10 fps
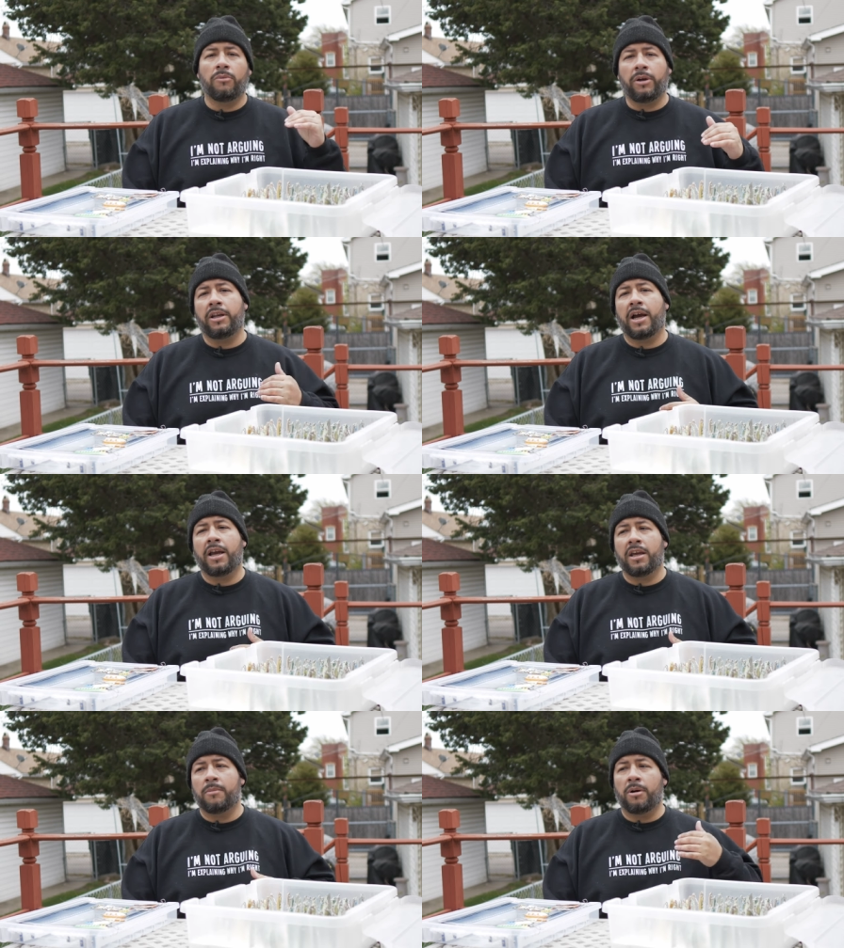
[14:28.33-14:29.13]
when
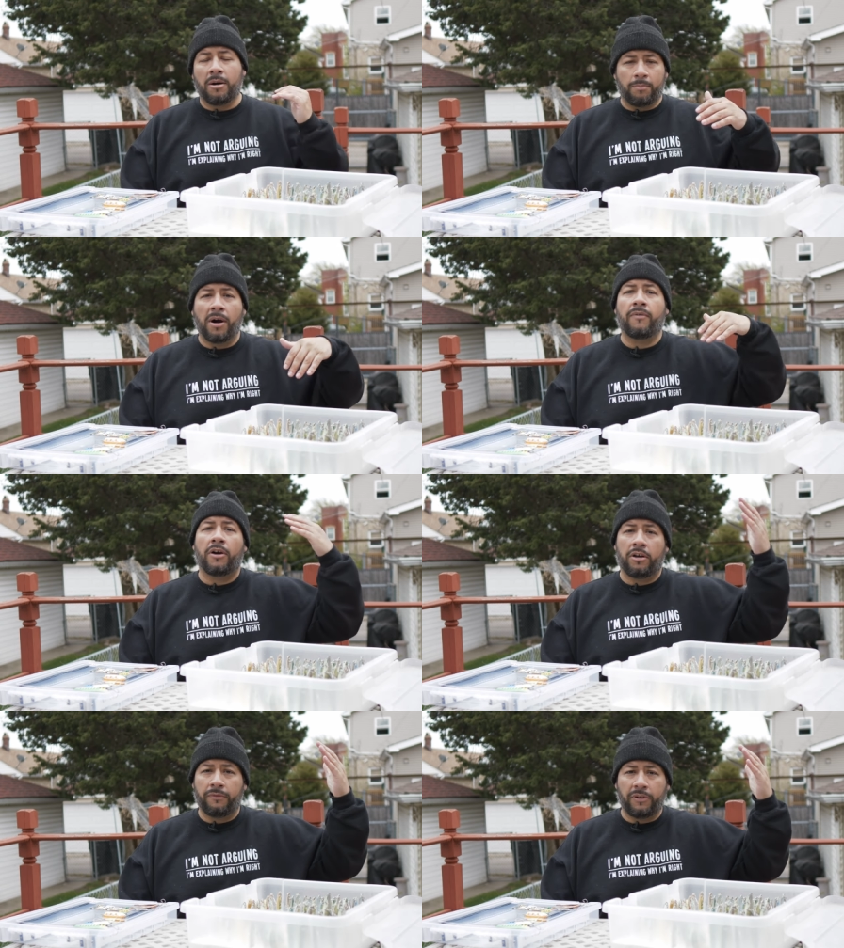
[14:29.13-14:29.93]
I am above one
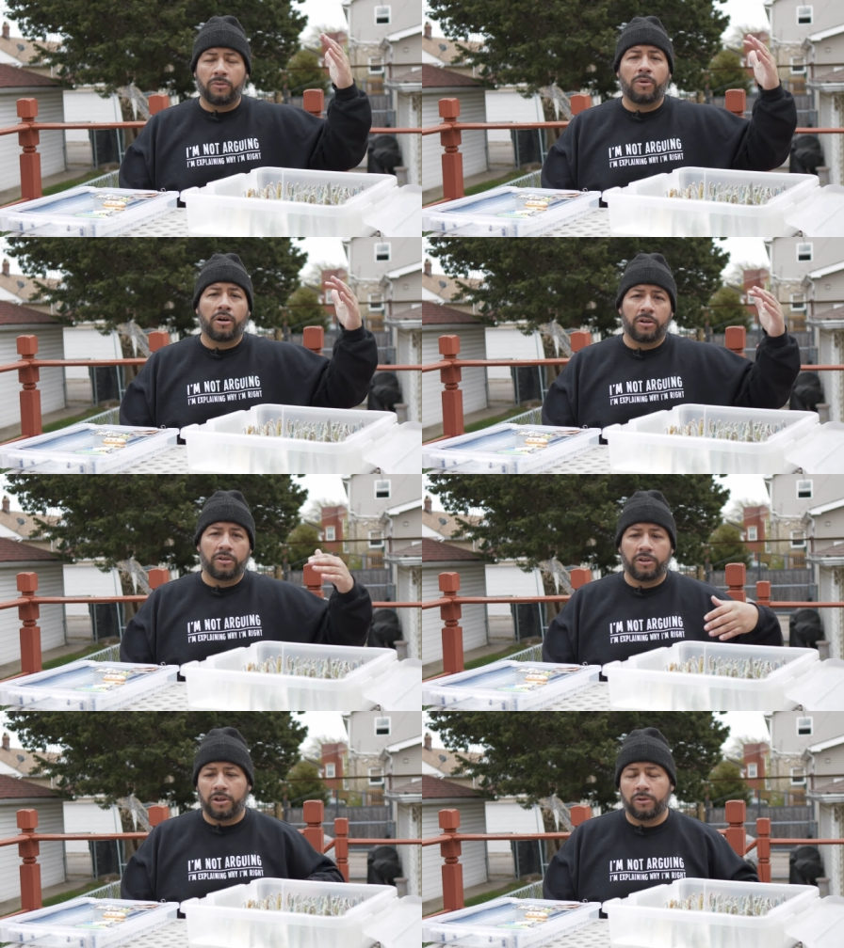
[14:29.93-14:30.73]
hundred feet of
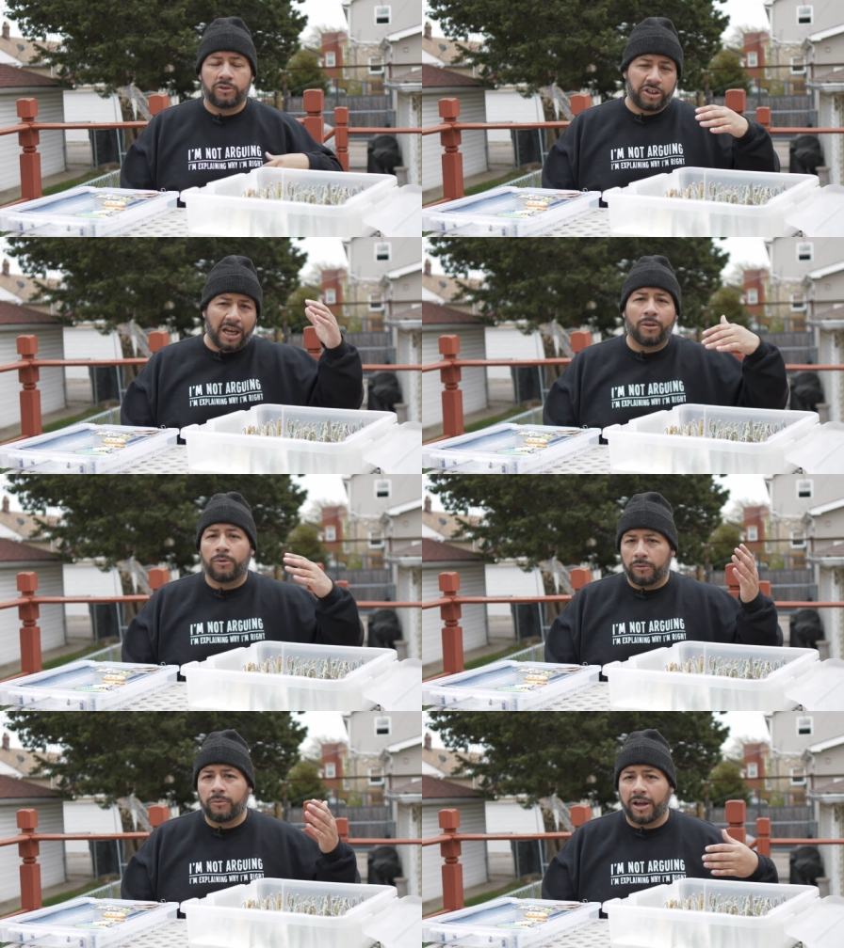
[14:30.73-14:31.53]
water, you know,
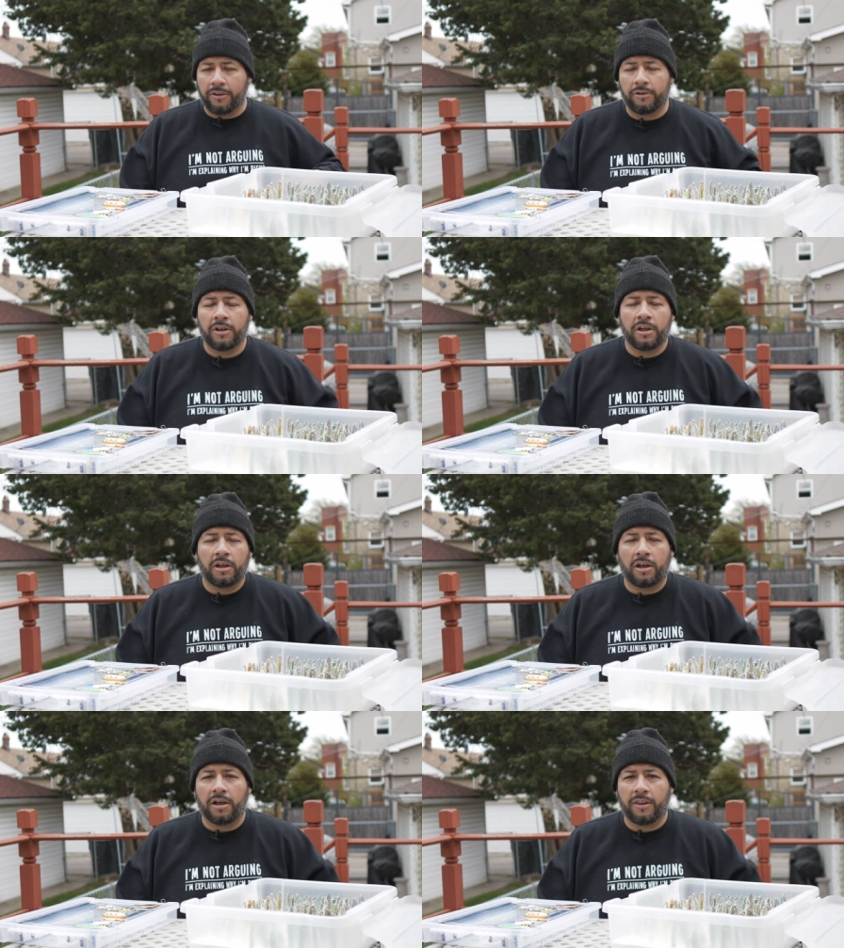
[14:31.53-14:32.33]
shallower rather
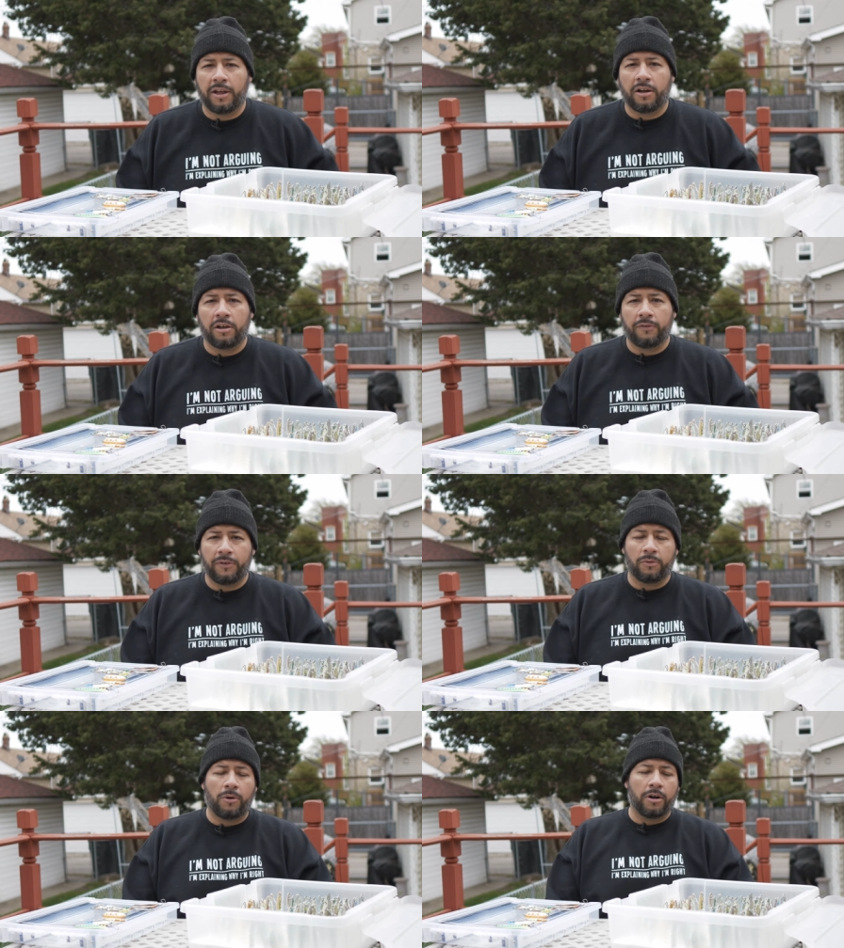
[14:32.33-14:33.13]
uh, than one hundred
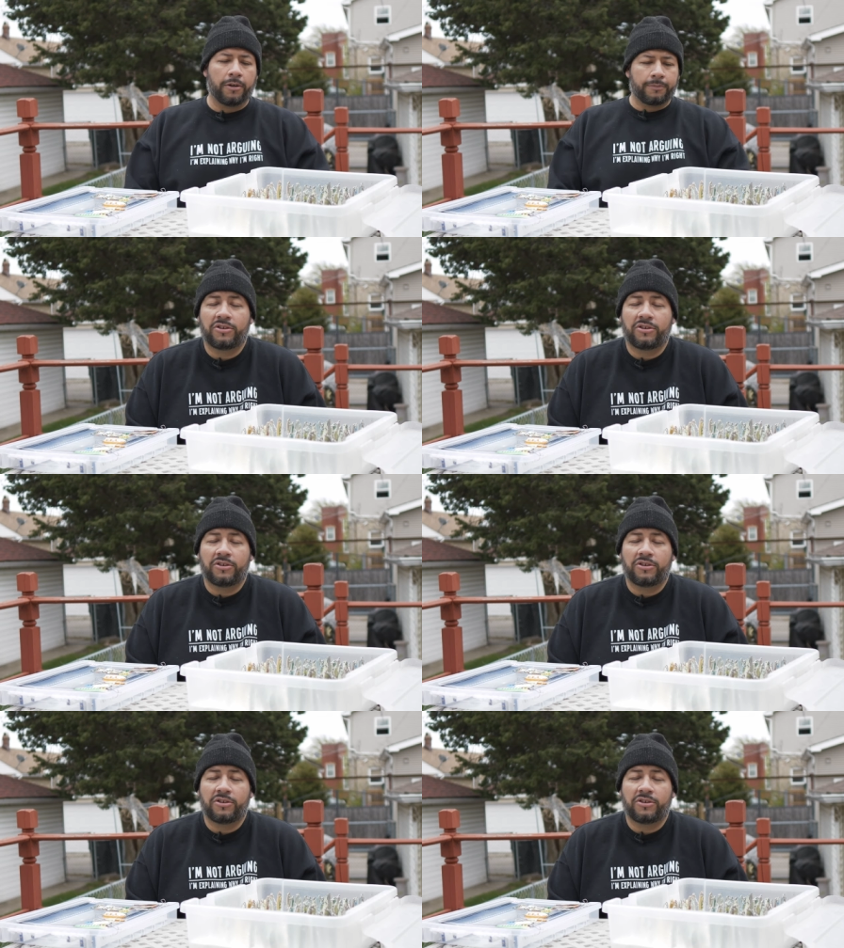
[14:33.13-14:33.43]
feet of water.